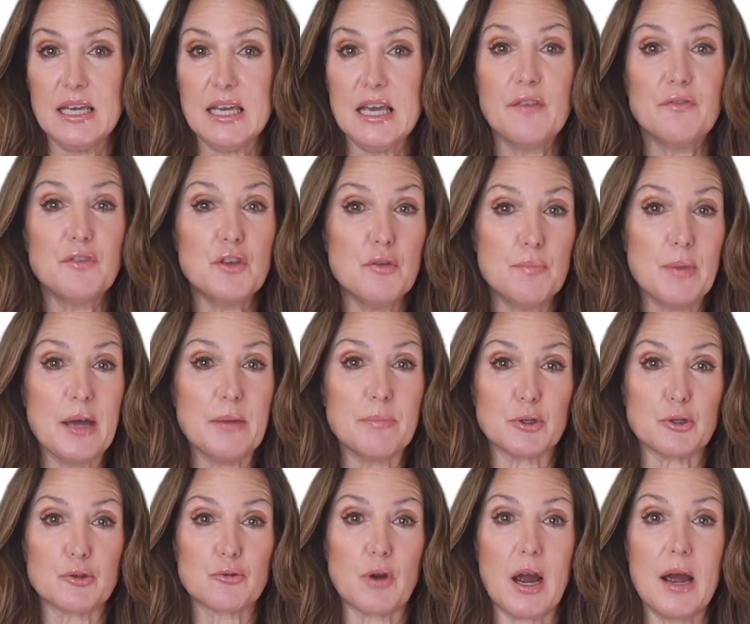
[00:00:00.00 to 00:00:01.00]
If you've been
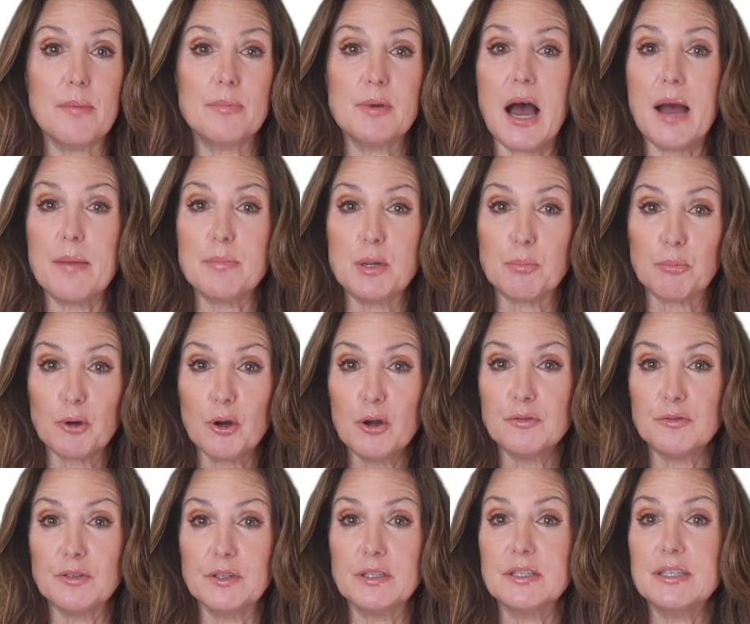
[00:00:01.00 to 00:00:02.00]
prescribed
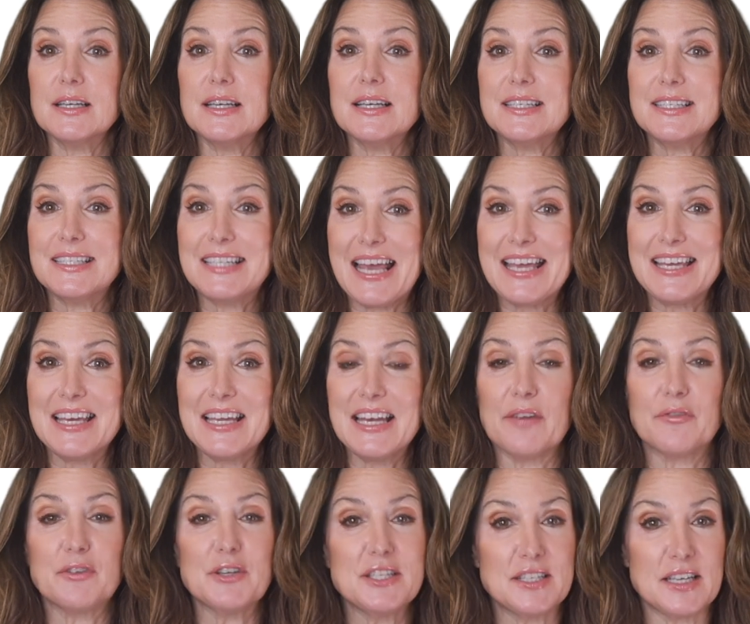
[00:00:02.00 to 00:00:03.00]
ibuprofen, take it
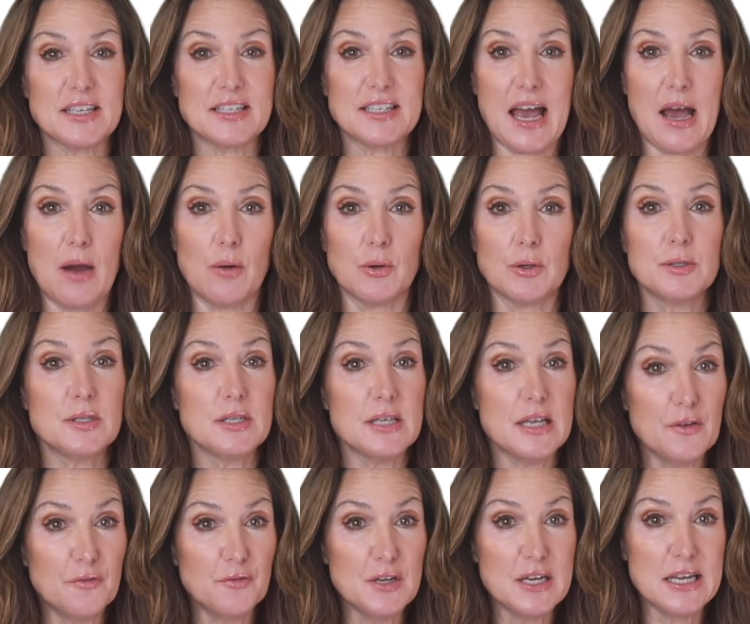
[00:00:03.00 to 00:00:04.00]
every 6 hours
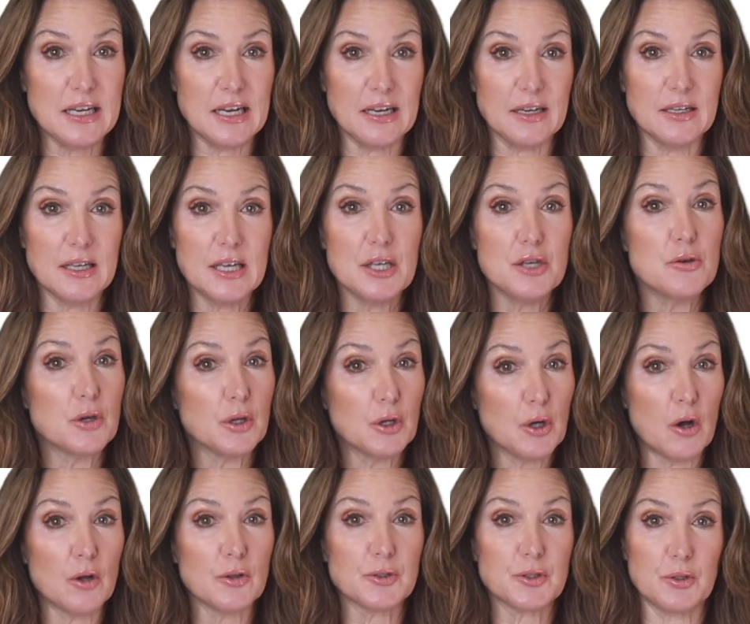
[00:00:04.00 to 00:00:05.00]
if needed. You can
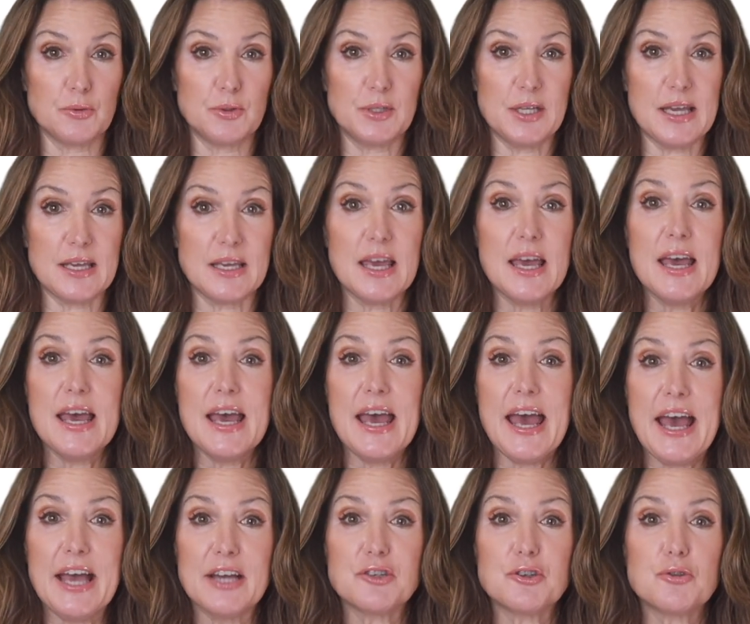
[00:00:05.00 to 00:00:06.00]
also take
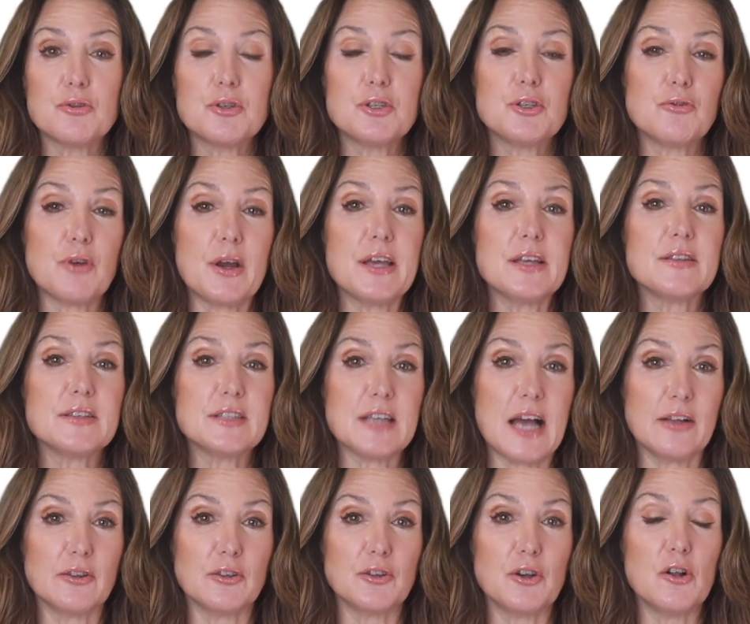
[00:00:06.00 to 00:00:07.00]
extra strength
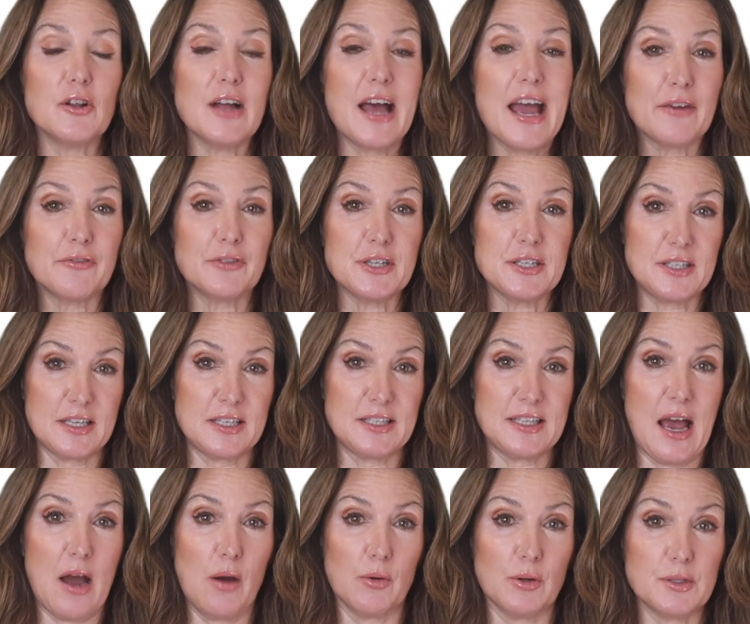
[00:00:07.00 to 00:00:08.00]
Tylenol every 6
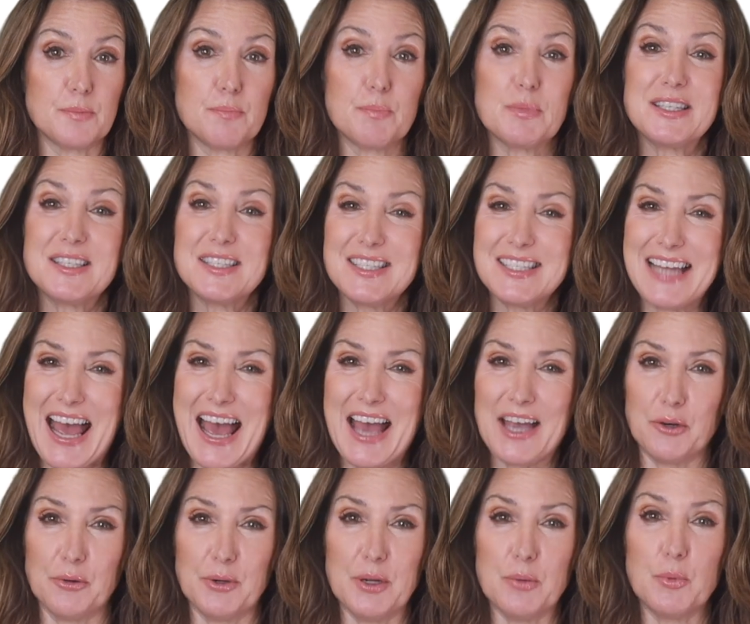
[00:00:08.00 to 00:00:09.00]
hours, but
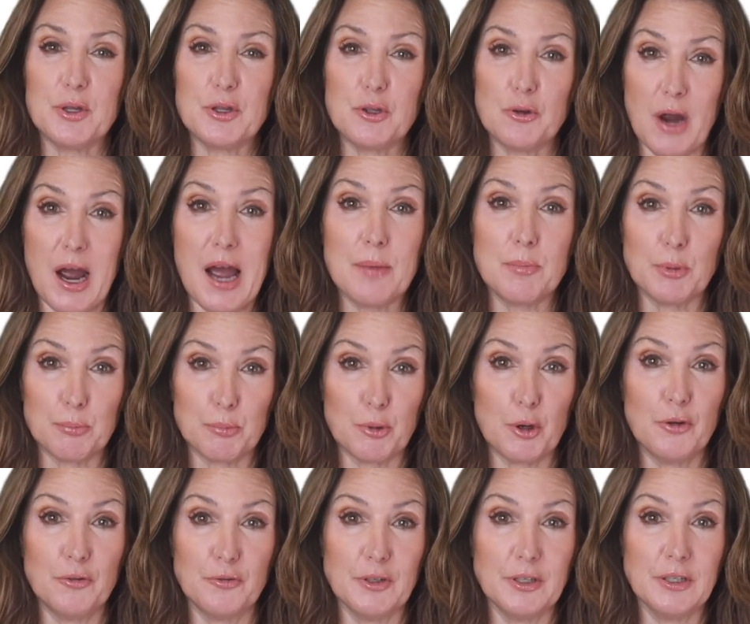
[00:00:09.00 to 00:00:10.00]
stagger it with your
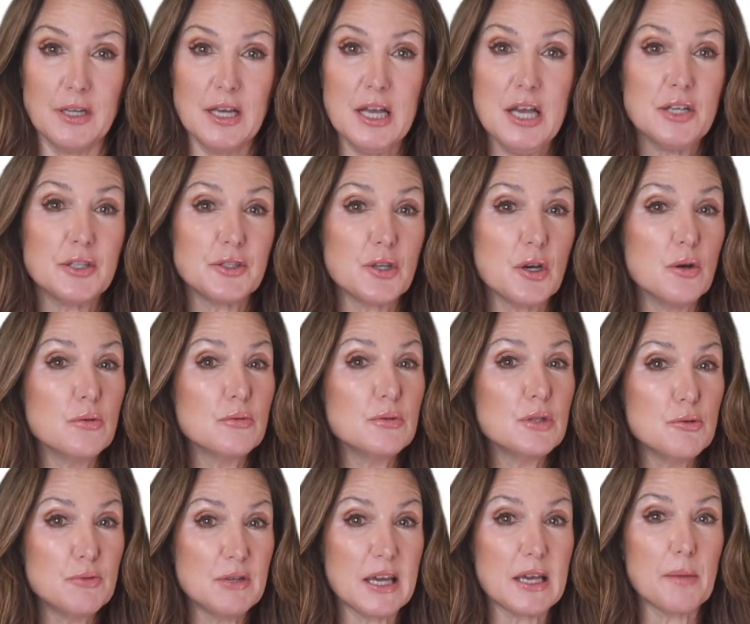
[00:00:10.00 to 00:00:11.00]
ibuprofen. So
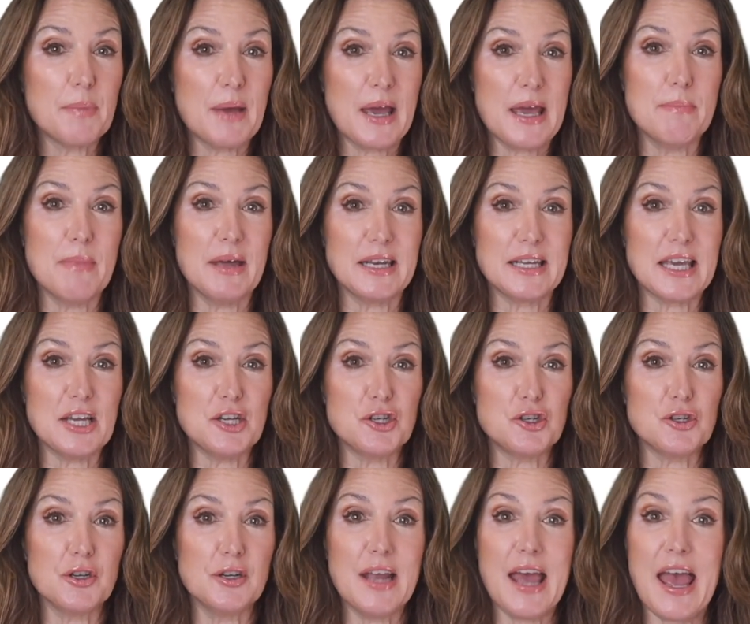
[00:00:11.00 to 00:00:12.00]
you take a pain
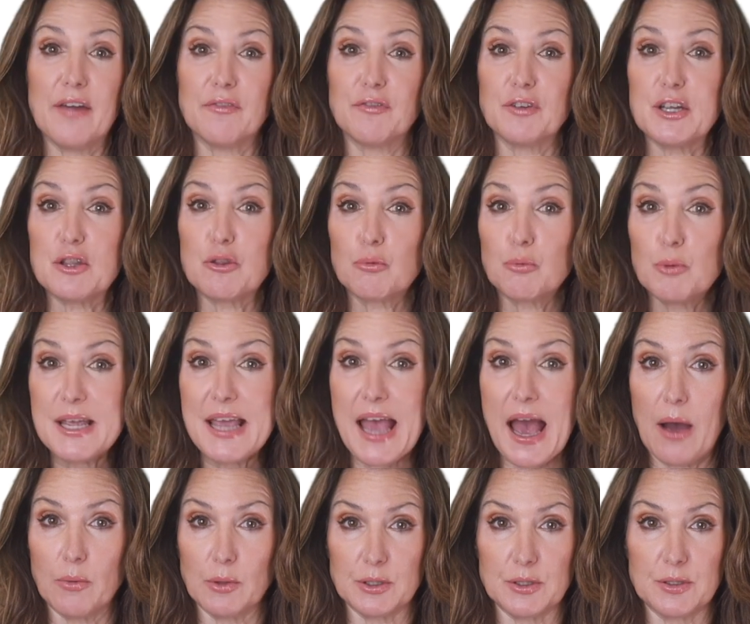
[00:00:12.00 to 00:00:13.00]
medication every 3
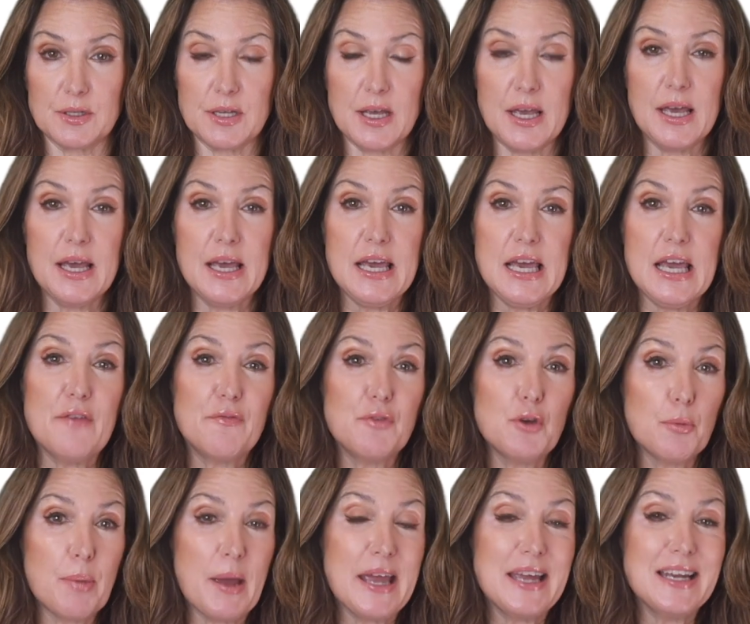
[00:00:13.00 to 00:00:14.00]
hours. If
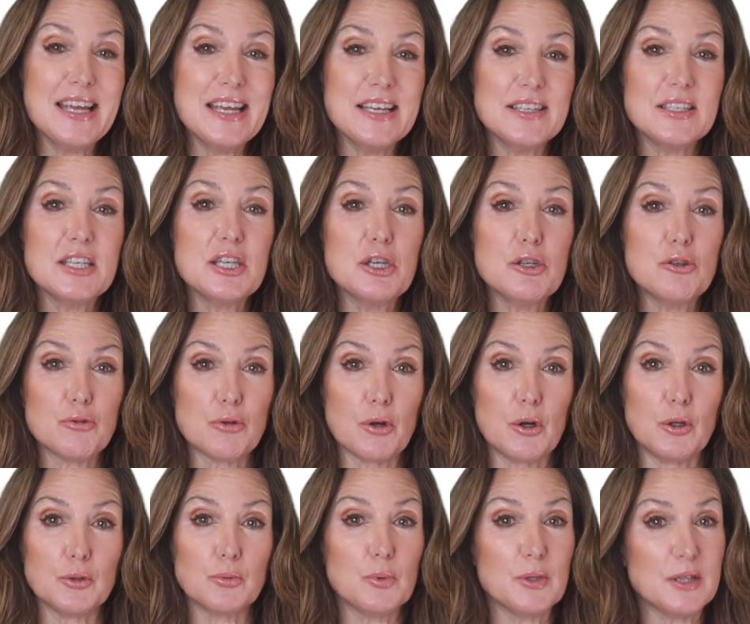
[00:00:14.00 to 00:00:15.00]
your pain isn't
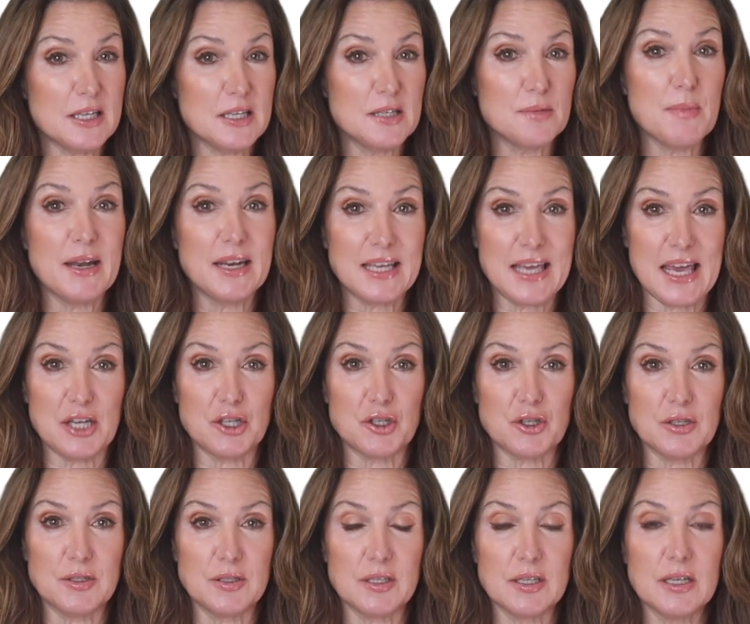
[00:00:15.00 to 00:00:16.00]
controlled with these
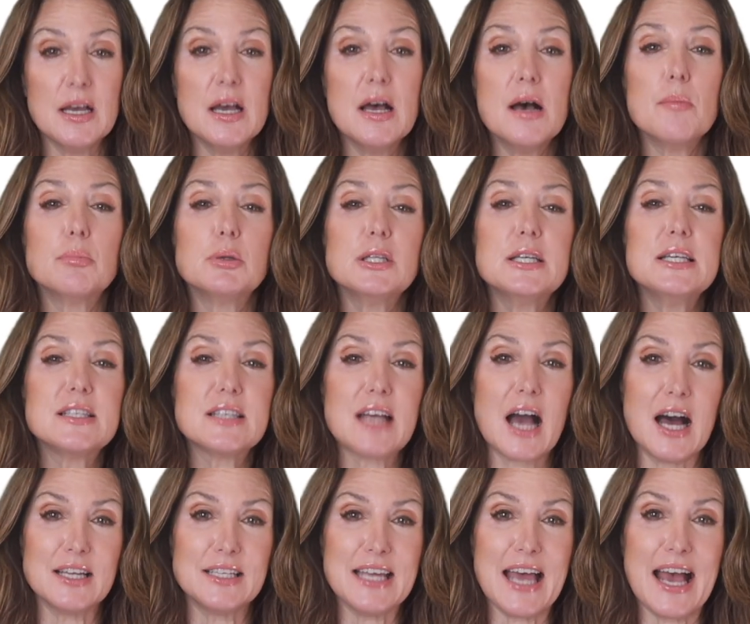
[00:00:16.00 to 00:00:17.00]
medications, please
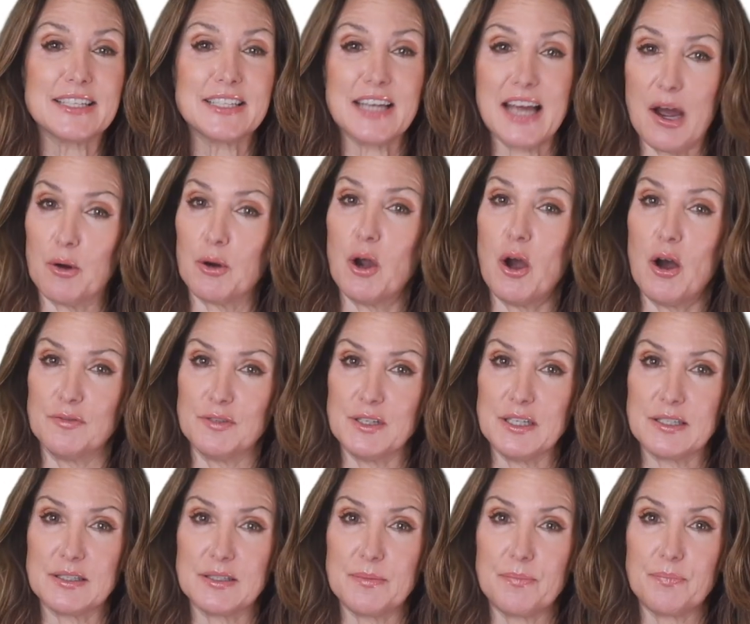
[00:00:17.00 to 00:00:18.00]
contact our
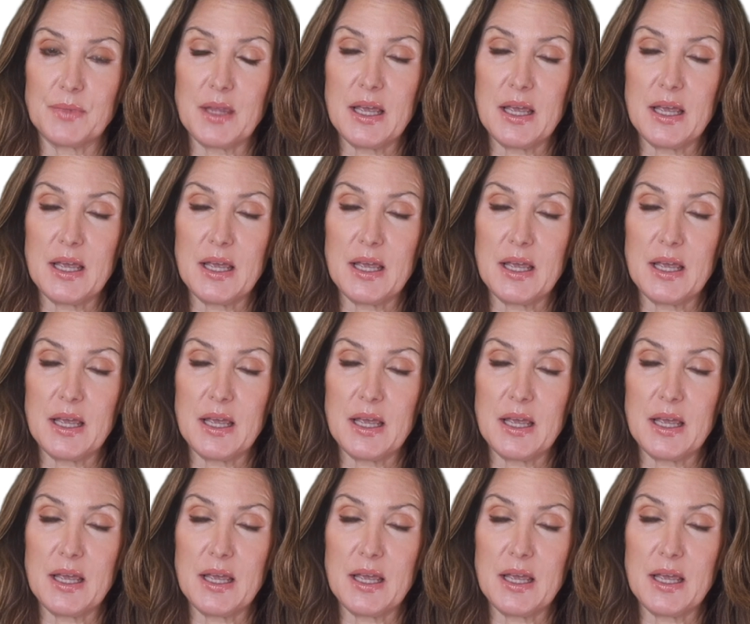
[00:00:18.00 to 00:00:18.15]
office.